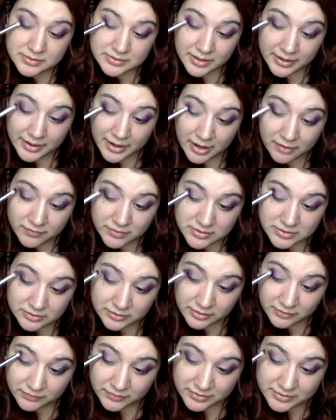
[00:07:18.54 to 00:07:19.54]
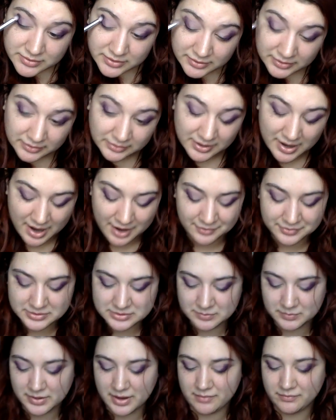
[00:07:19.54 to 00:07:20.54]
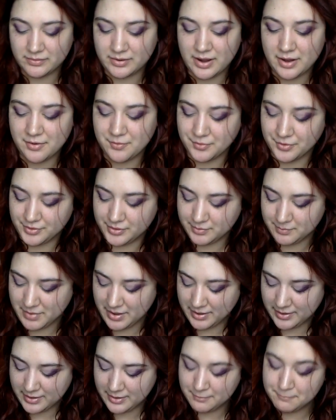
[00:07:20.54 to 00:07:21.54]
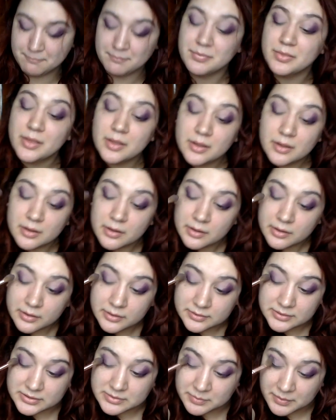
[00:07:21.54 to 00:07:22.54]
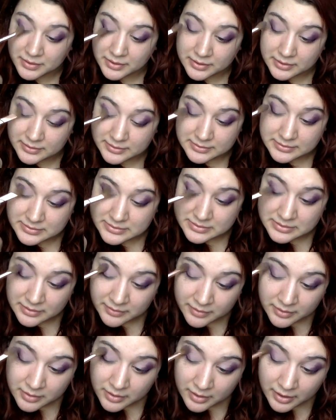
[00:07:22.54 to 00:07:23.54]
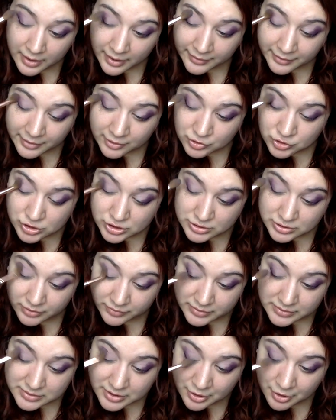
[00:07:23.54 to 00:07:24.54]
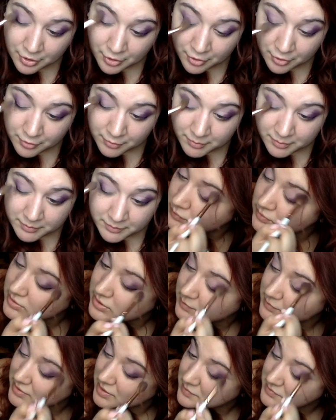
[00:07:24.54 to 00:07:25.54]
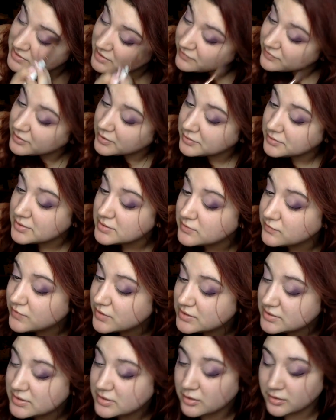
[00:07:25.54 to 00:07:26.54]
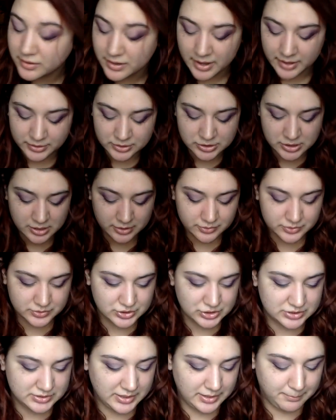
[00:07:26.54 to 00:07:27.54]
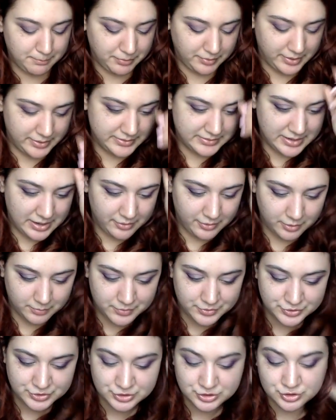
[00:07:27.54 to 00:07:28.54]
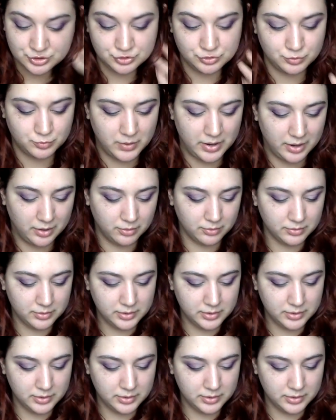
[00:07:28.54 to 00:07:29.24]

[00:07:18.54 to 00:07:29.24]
I have it delivered to her house whenever I order makeup, just because I know she's always home. Sometimes I feel like these Viseart eyeshadows just like blend out almost too well.